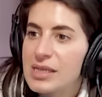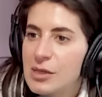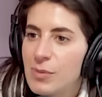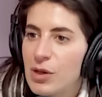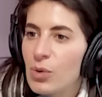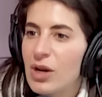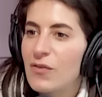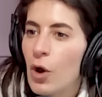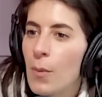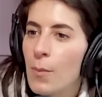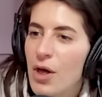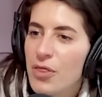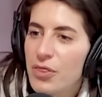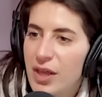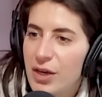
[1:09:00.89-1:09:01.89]
to be annoyed. You're a
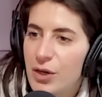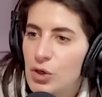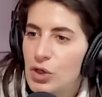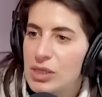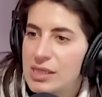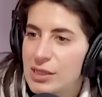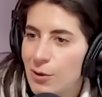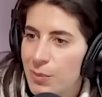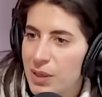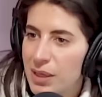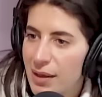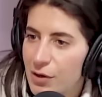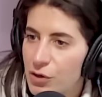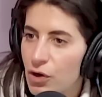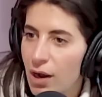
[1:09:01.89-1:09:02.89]
month in, you should still be
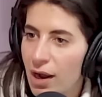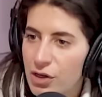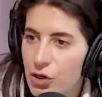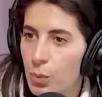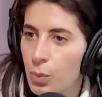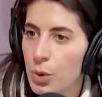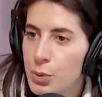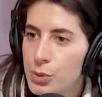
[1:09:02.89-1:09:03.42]
like trying to woo